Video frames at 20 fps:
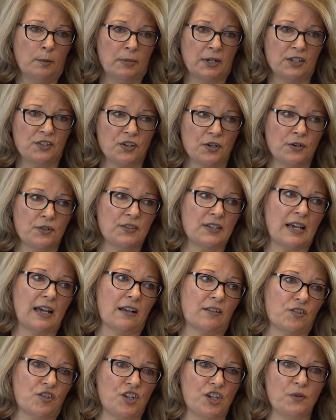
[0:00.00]
But it turns
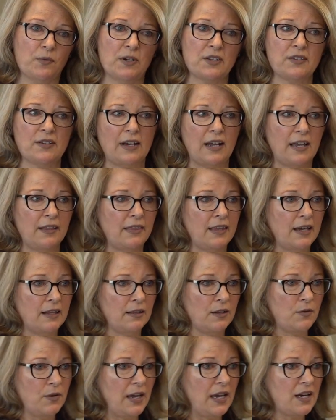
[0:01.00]
out she wasn't at
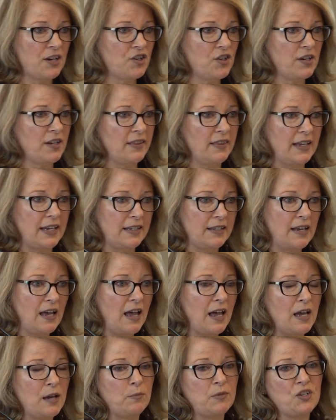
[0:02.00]
that location at that
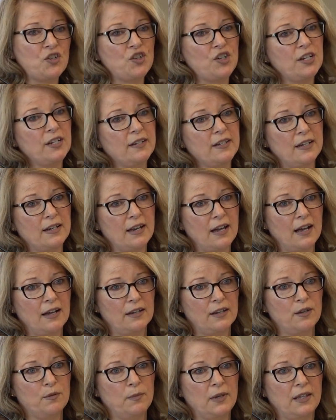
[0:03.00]
time, and she did
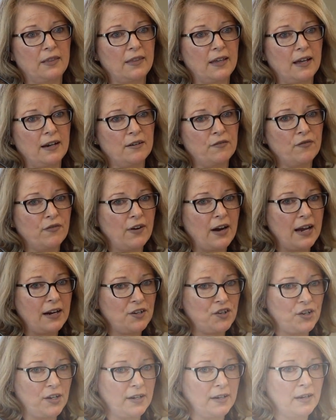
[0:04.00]
not commit that
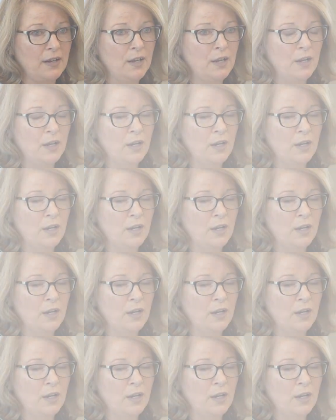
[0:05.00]
infraction.